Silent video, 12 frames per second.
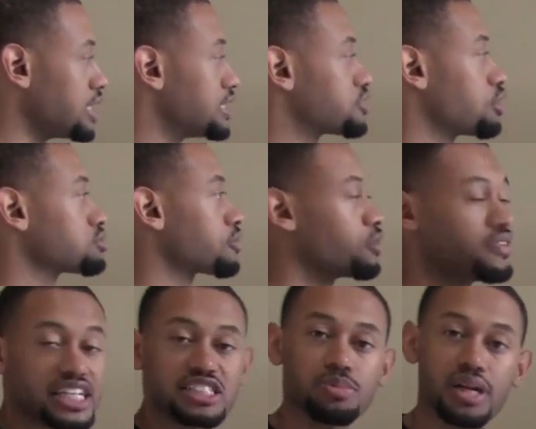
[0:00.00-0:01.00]
in terms of
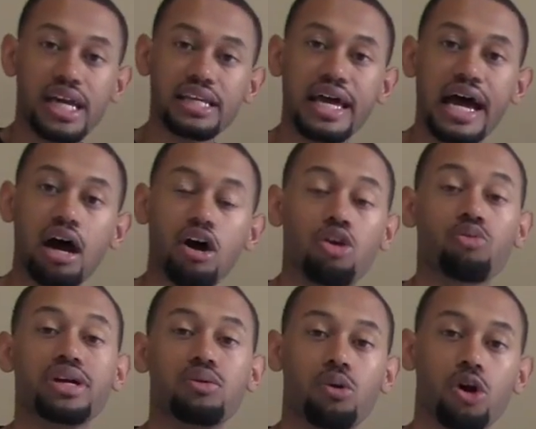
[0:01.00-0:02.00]
we've explained how a
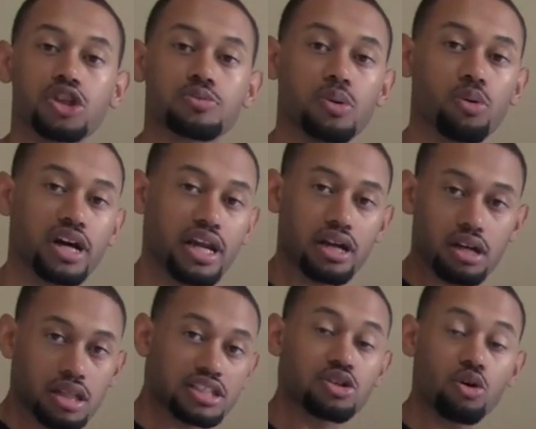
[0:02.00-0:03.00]
REIT works, but we're gonna
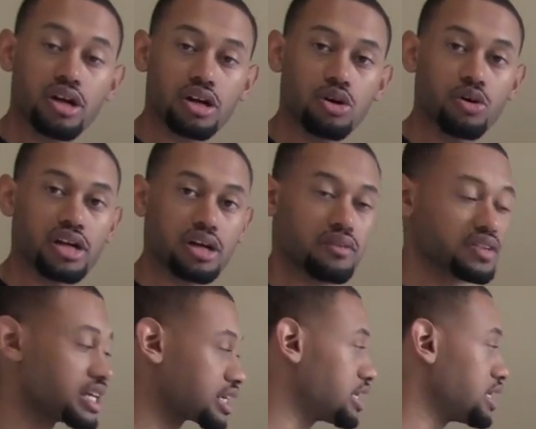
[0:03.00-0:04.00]
let's go go ahead and
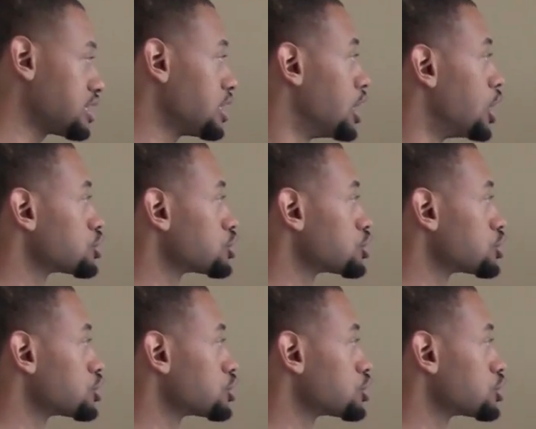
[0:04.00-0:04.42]
cover that again.